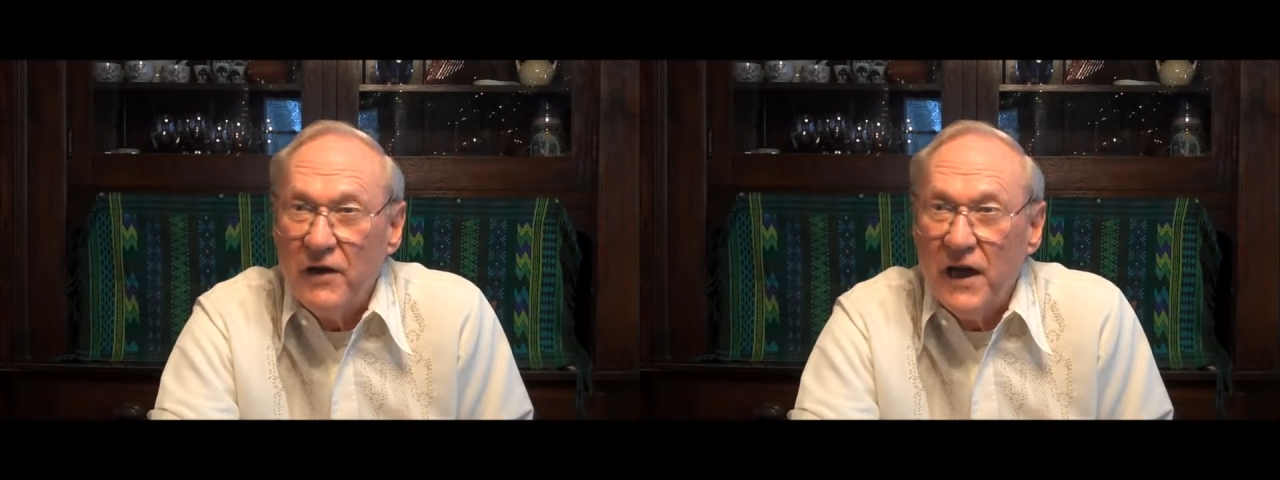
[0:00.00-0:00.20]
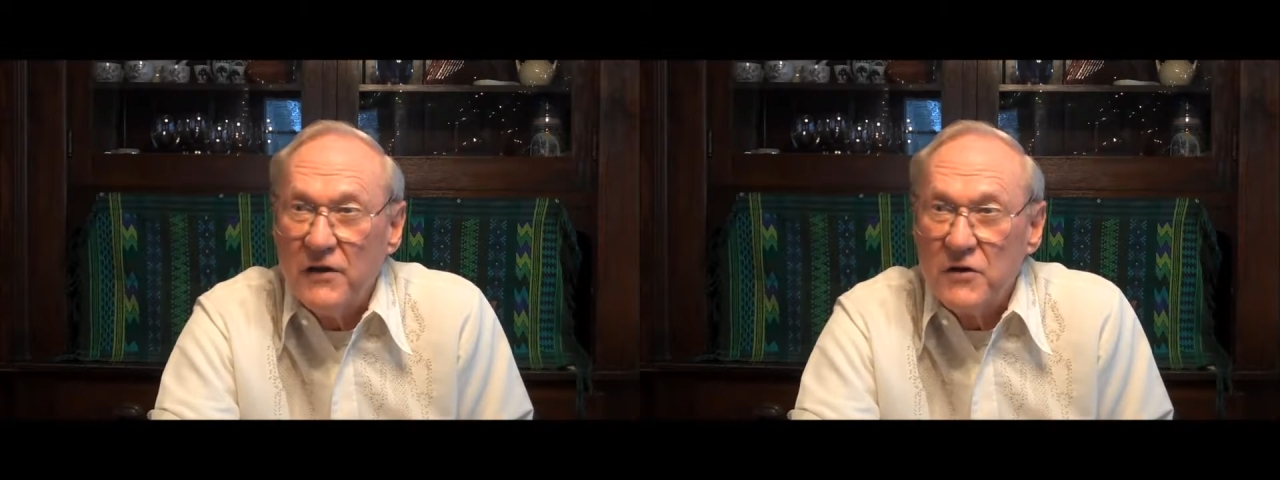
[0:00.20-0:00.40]

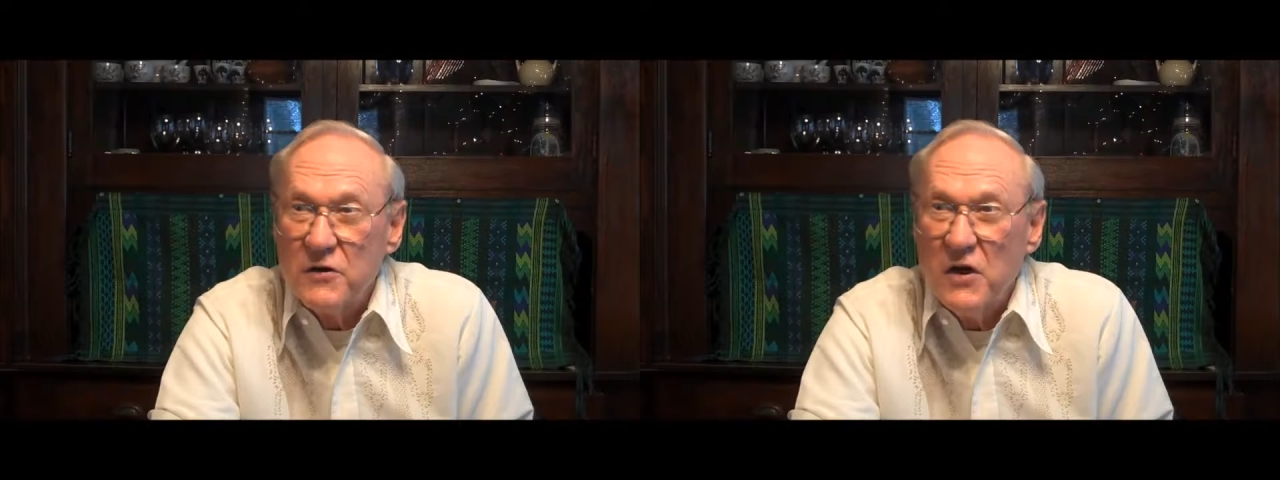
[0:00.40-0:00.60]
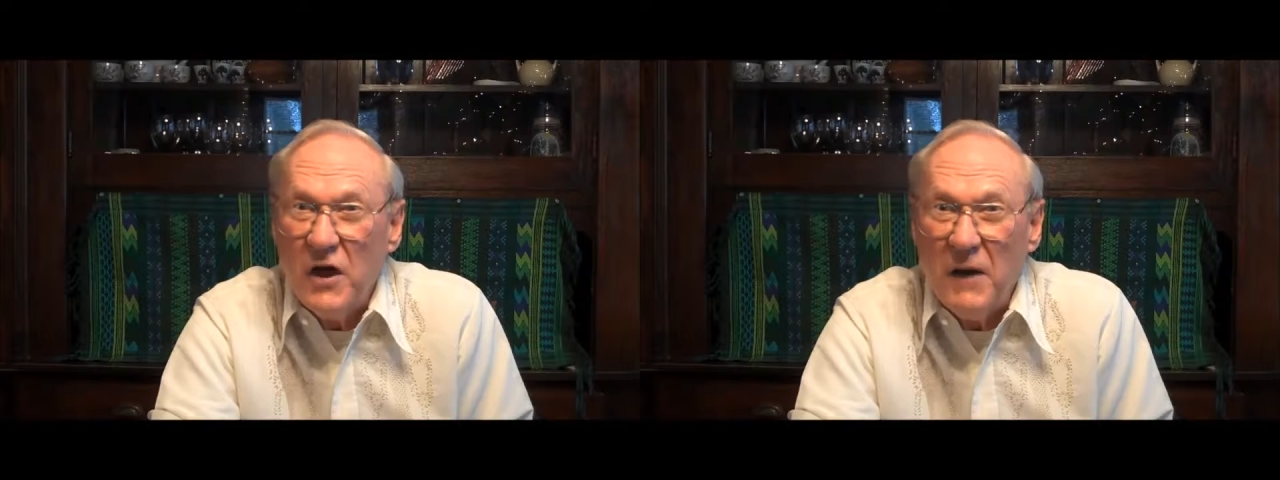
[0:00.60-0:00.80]
that
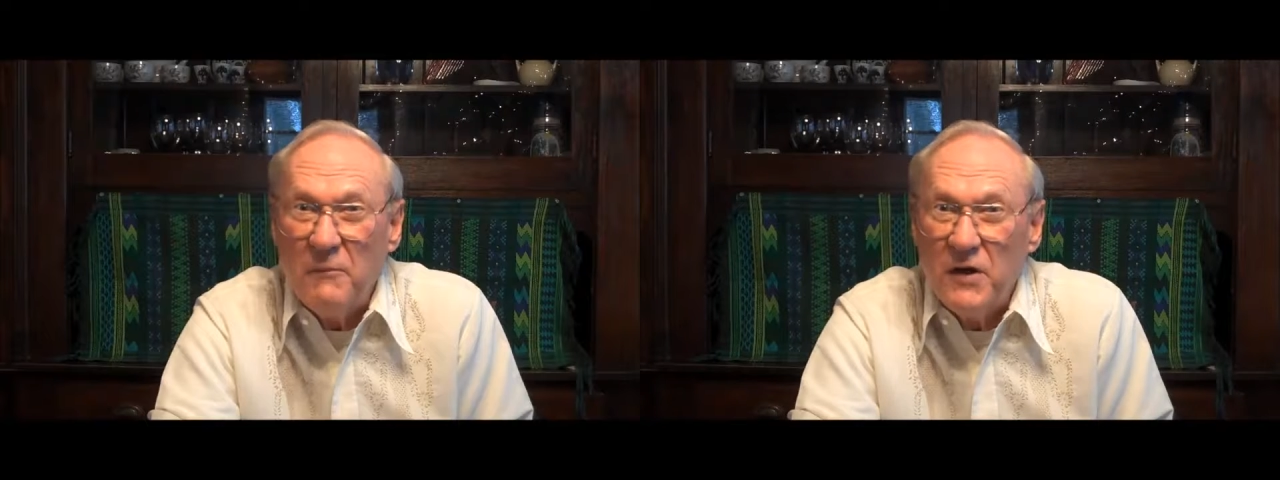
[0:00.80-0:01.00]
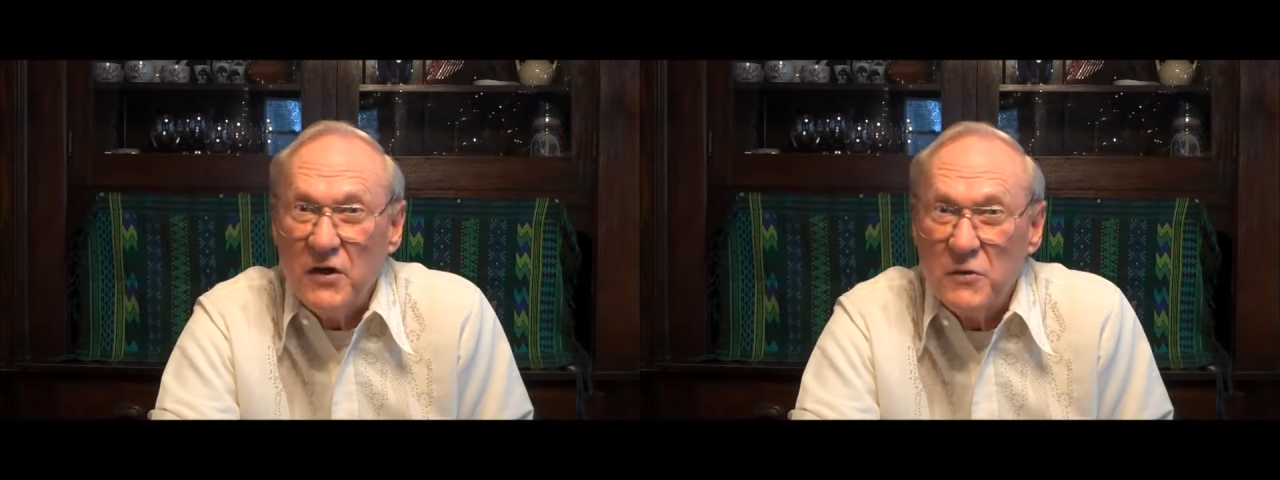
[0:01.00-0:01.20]

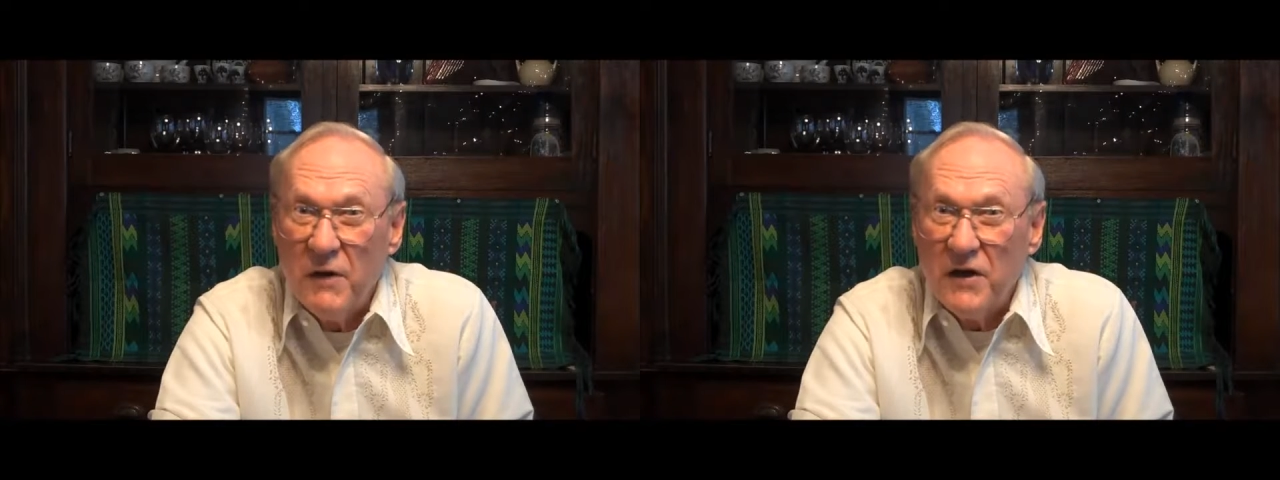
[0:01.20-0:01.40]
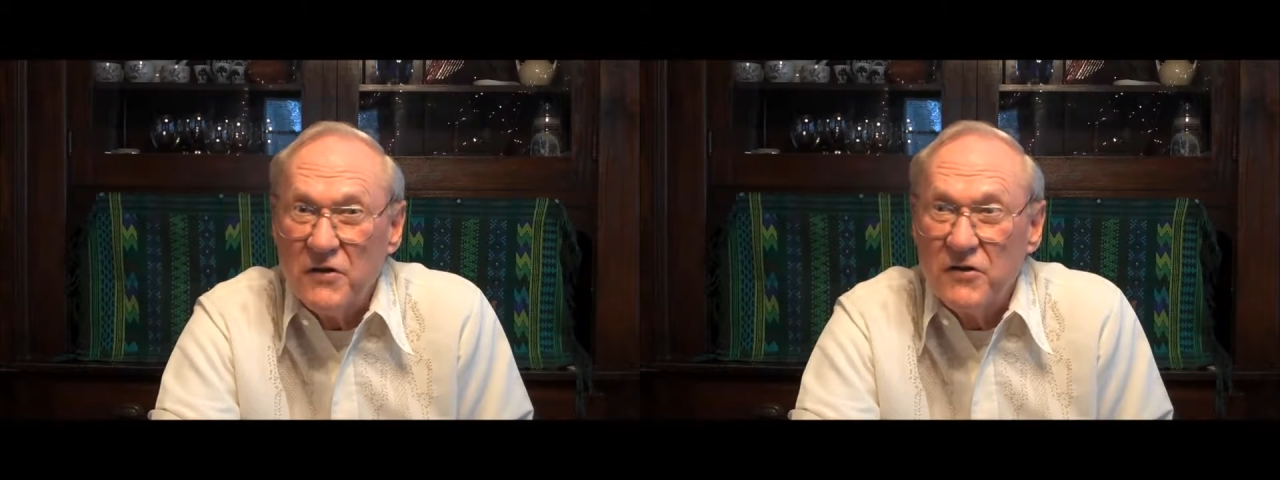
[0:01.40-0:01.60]
empty
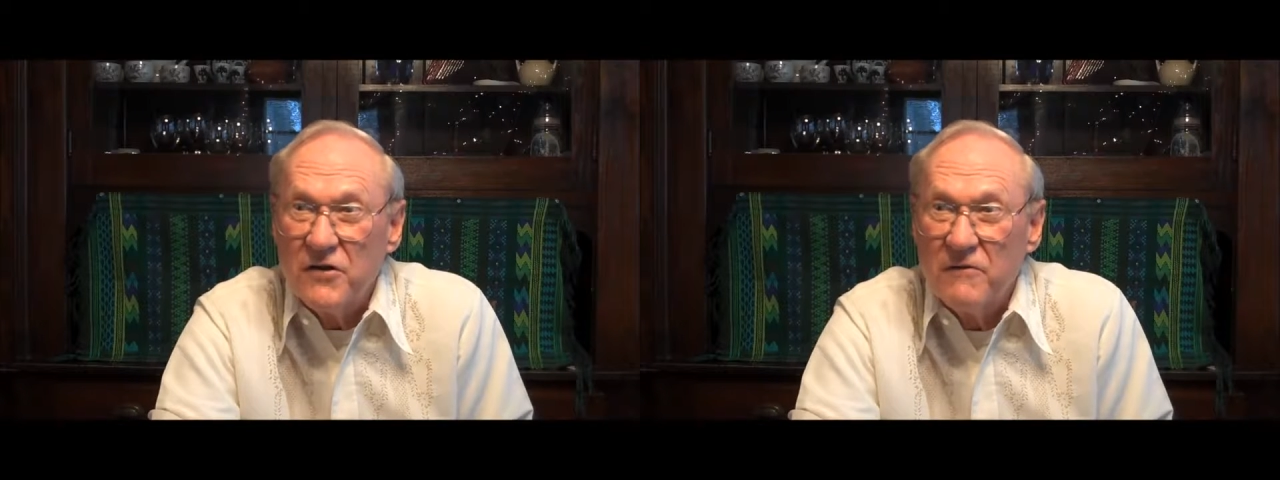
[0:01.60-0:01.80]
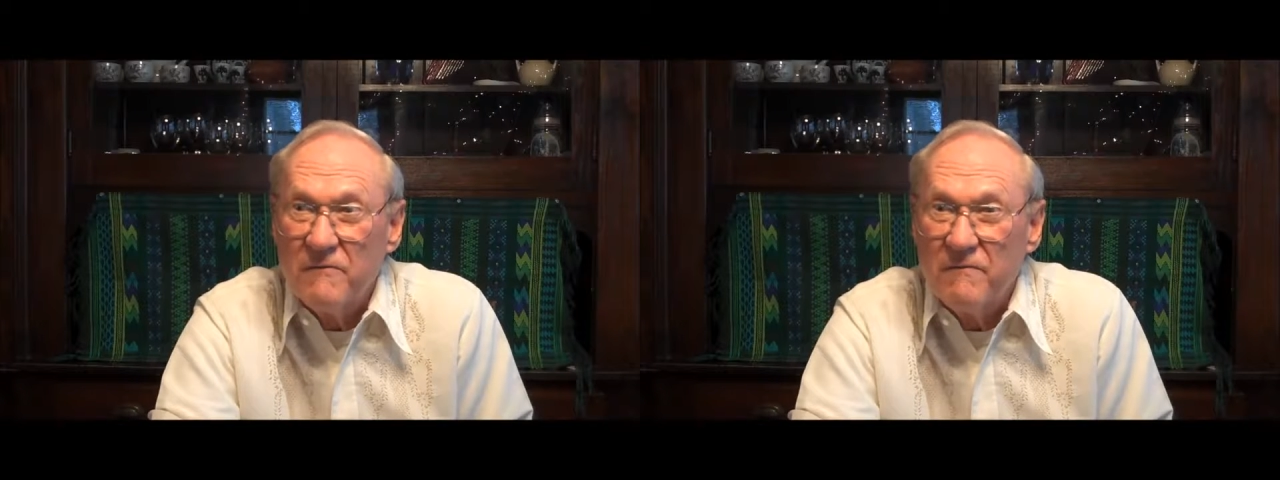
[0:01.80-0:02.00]
space.